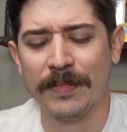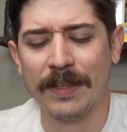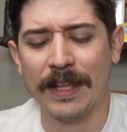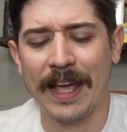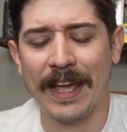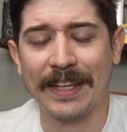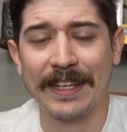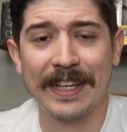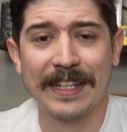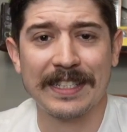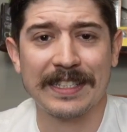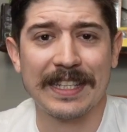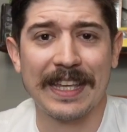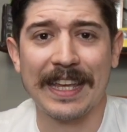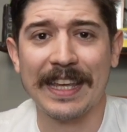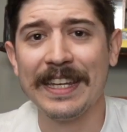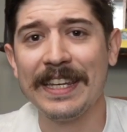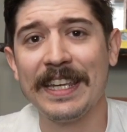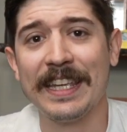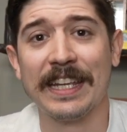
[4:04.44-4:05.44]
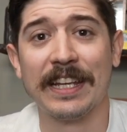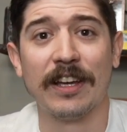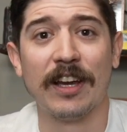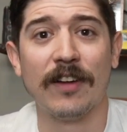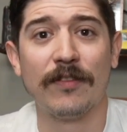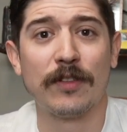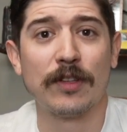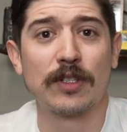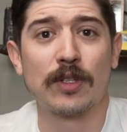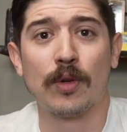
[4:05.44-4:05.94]
I guess, ending
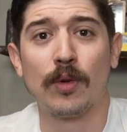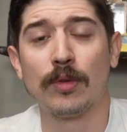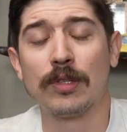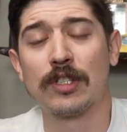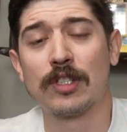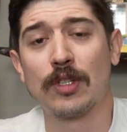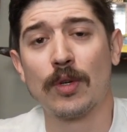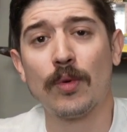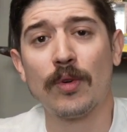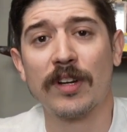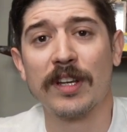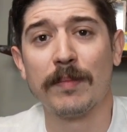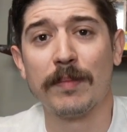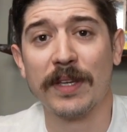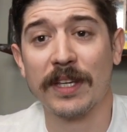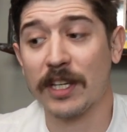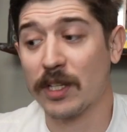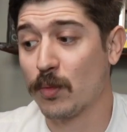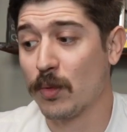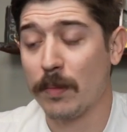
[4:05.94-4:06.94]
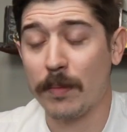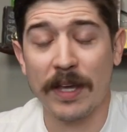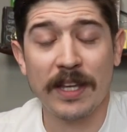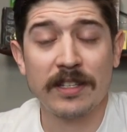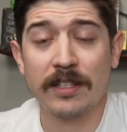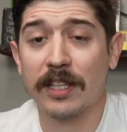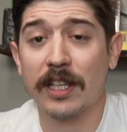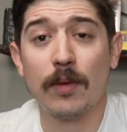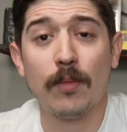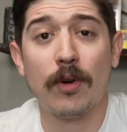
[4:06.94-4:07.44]
of this whole story, because we
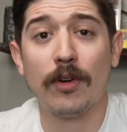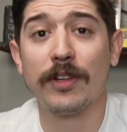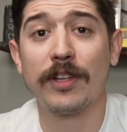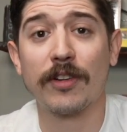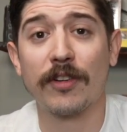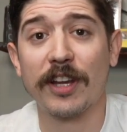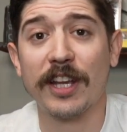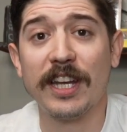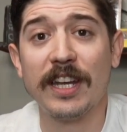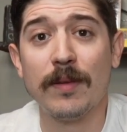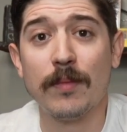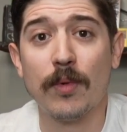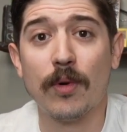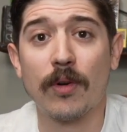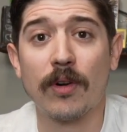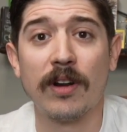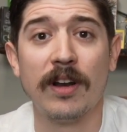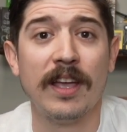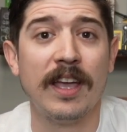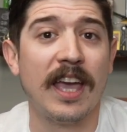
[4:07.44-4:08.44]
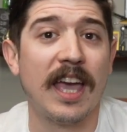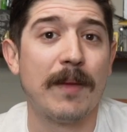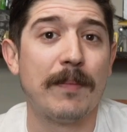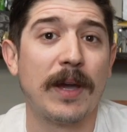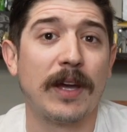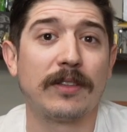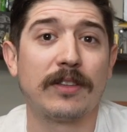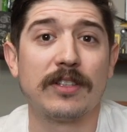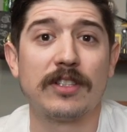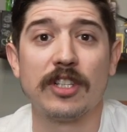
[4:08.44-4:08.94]
basically won't hear any more
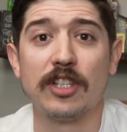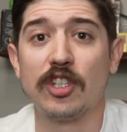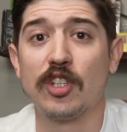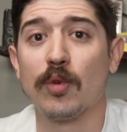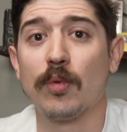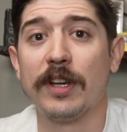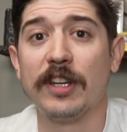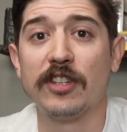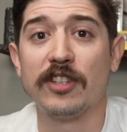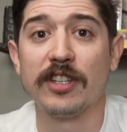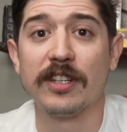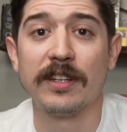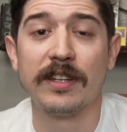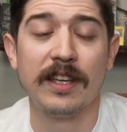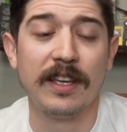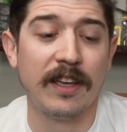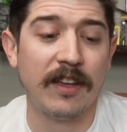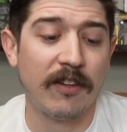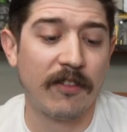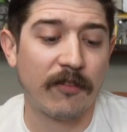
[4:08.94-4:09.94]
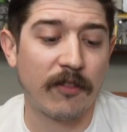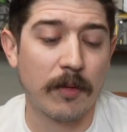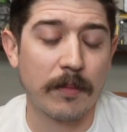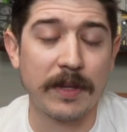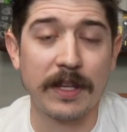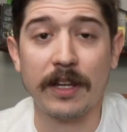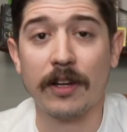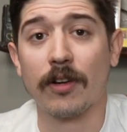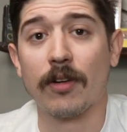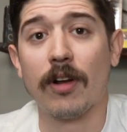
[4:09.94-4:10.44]
about the situation from
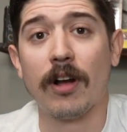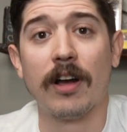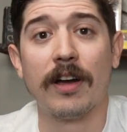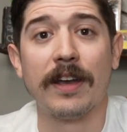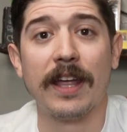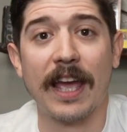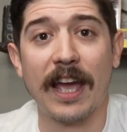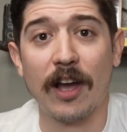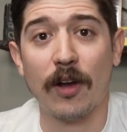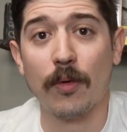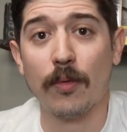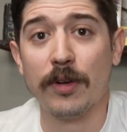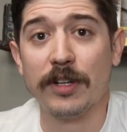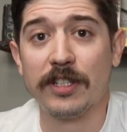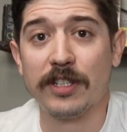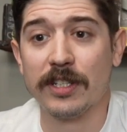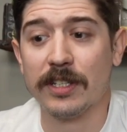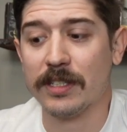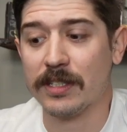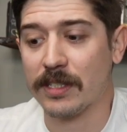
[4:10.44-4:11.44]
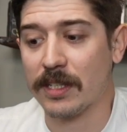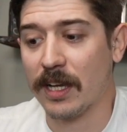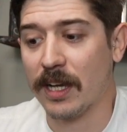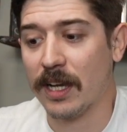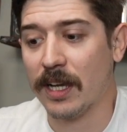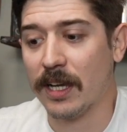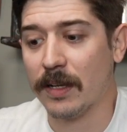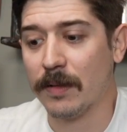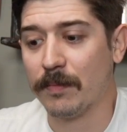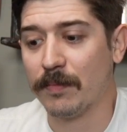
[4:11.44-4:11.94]
here on out, which is,
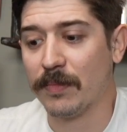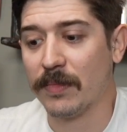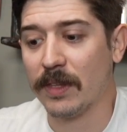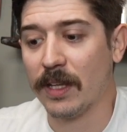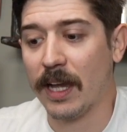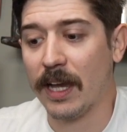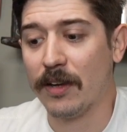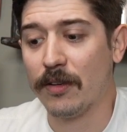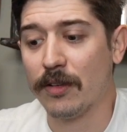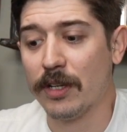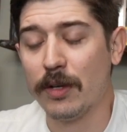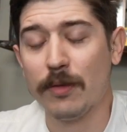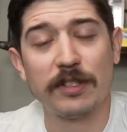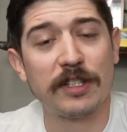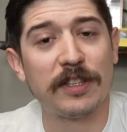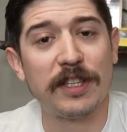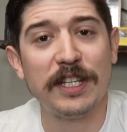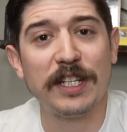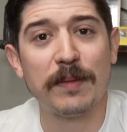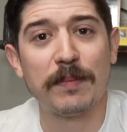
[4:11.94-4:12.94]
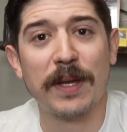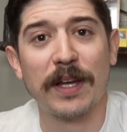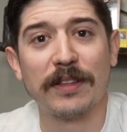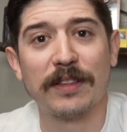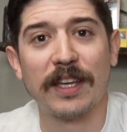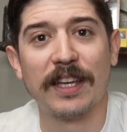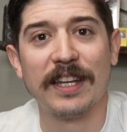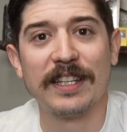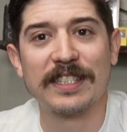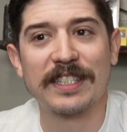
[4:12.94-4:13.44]
I don't know what to think about
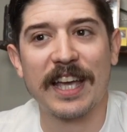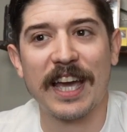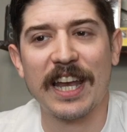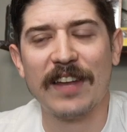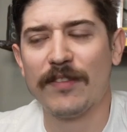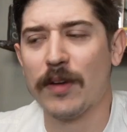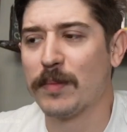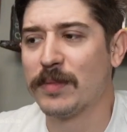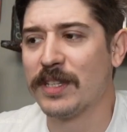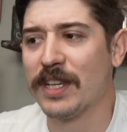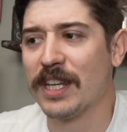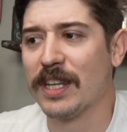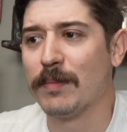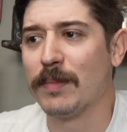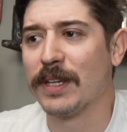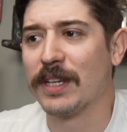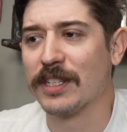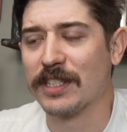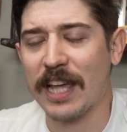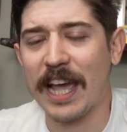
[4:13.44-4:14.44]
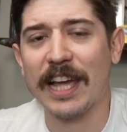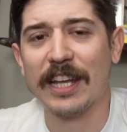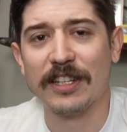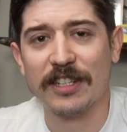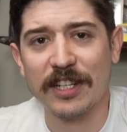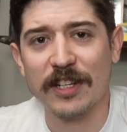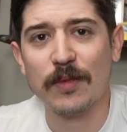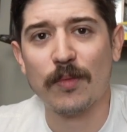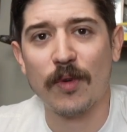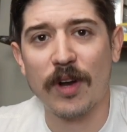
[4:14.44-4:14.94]
that. It's kind of upsetting because I
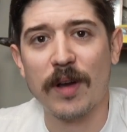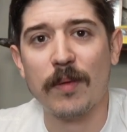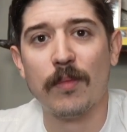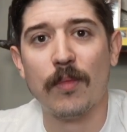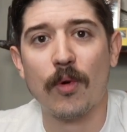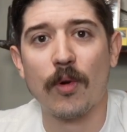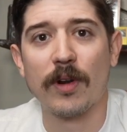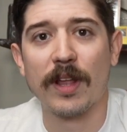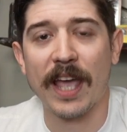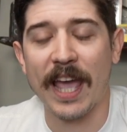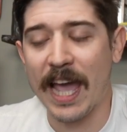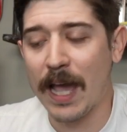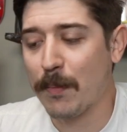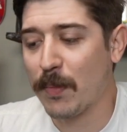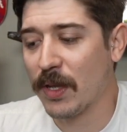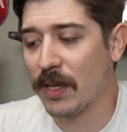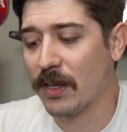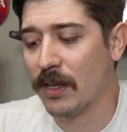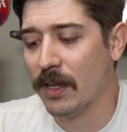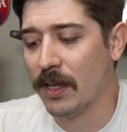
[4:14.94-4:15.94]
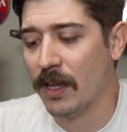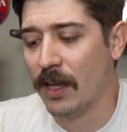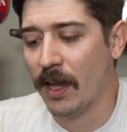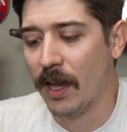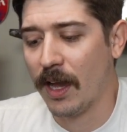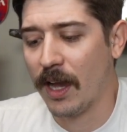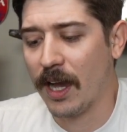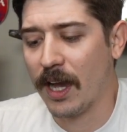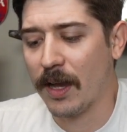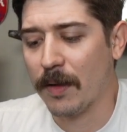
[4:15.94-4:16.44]
did want more to happen,
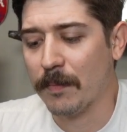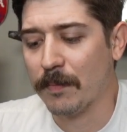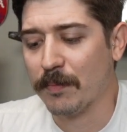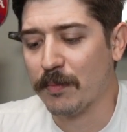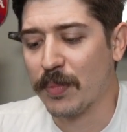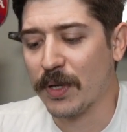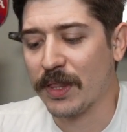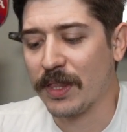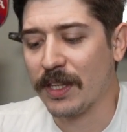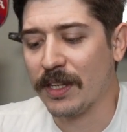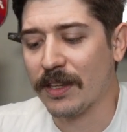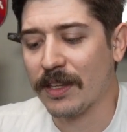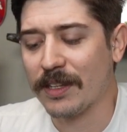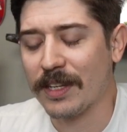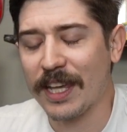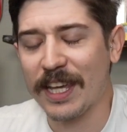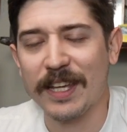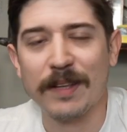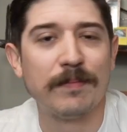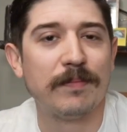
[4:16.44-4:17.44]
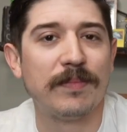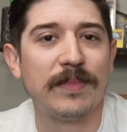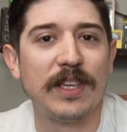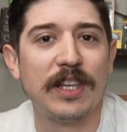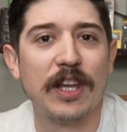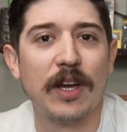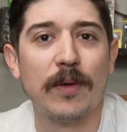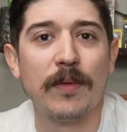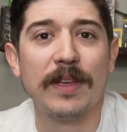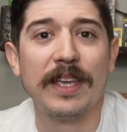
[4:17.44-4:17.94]
but at the end of the day, you
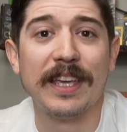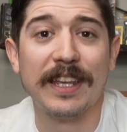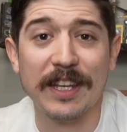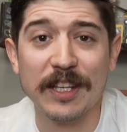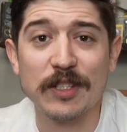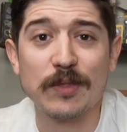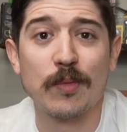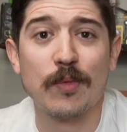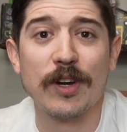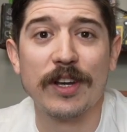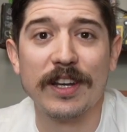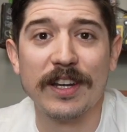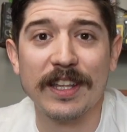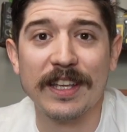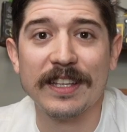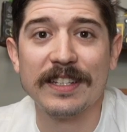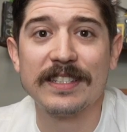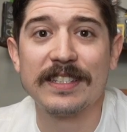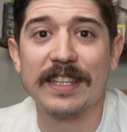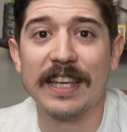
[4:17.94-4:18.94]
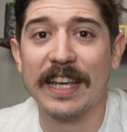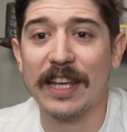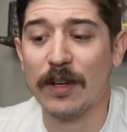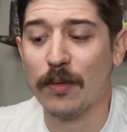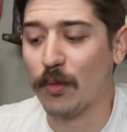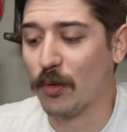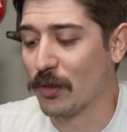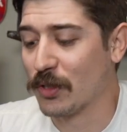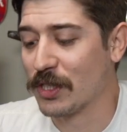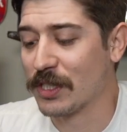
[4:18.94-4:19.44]
know, it is what it is, and
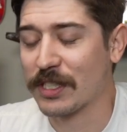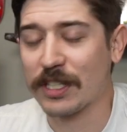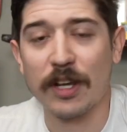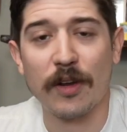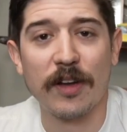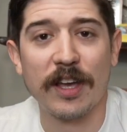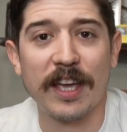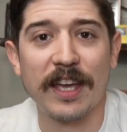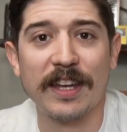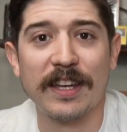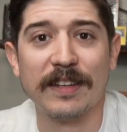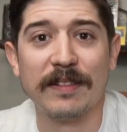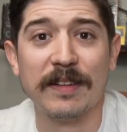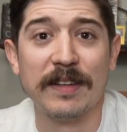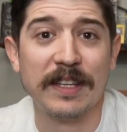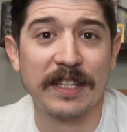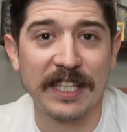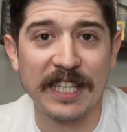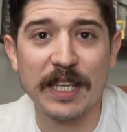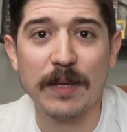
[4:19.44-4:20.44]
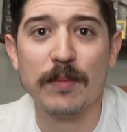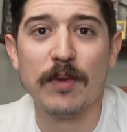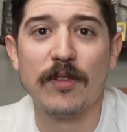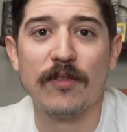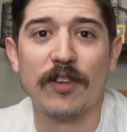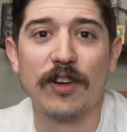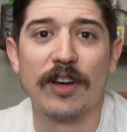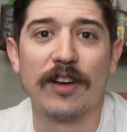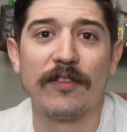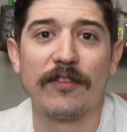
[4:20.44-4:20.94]
we'll just go ahead and keep
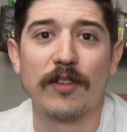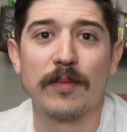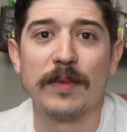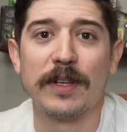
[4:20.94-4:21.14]
moving on from